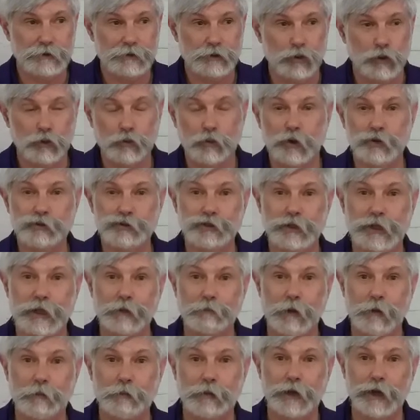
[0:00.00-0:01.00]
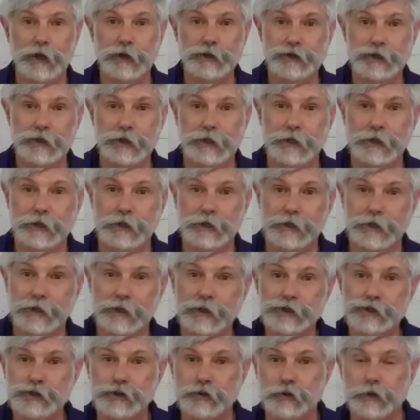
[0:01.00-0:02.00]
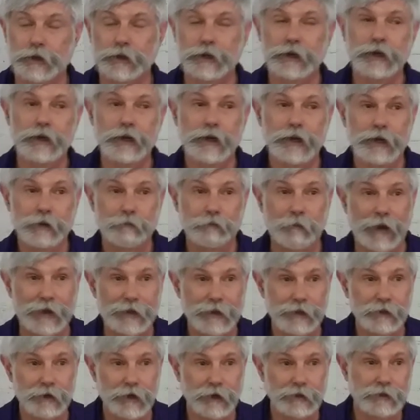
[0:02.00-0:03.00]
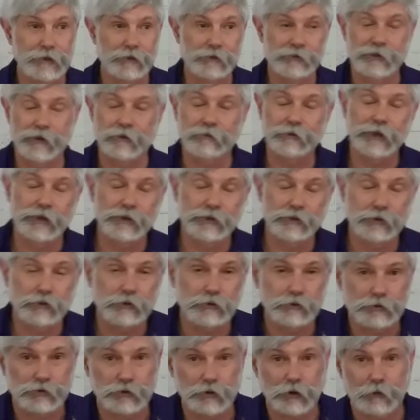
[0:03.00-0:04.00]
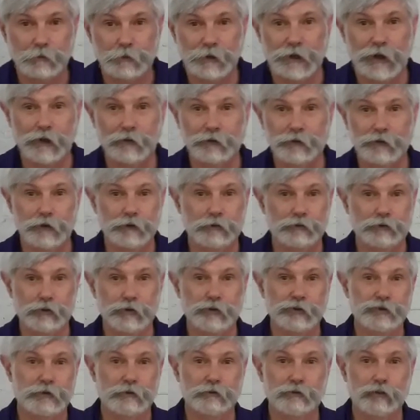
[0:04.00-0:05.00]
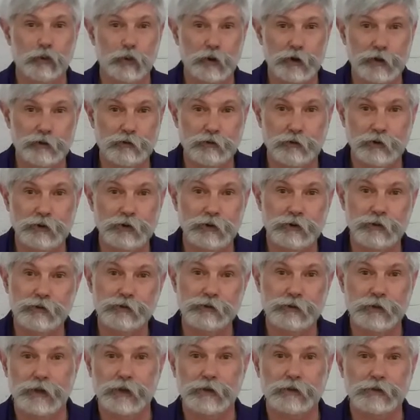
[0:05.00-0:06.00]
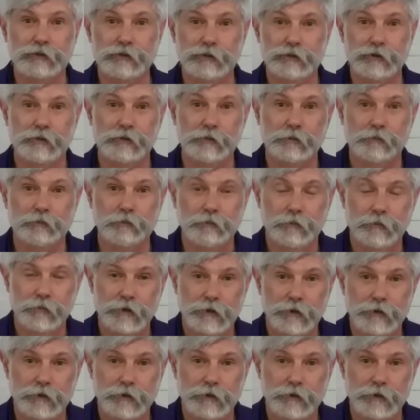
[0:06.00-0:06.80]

Northwestern to get my PhD in history back in 1972. So I've been out there for some 43 years now. So